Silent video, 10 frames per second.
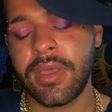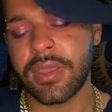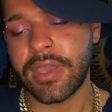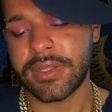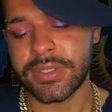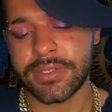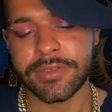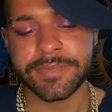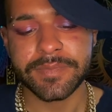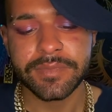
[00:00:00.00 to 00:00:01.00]

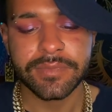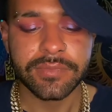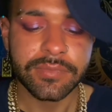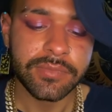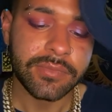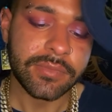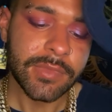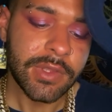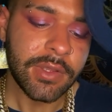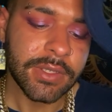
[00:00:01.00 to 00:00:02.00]
Cancer.
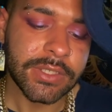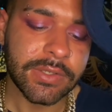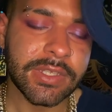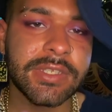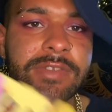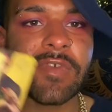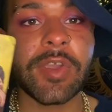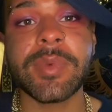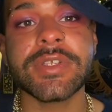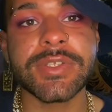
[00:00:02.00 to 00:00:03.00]
So this is
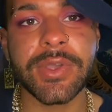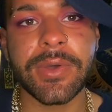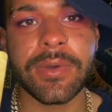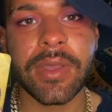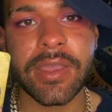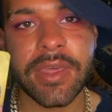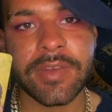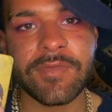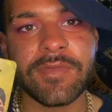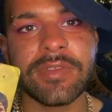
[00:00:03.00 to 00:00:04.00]
very much so,
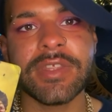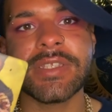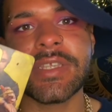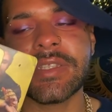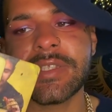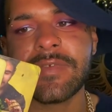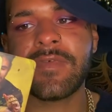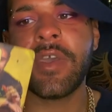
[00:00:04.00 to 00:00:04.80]
again, this sense of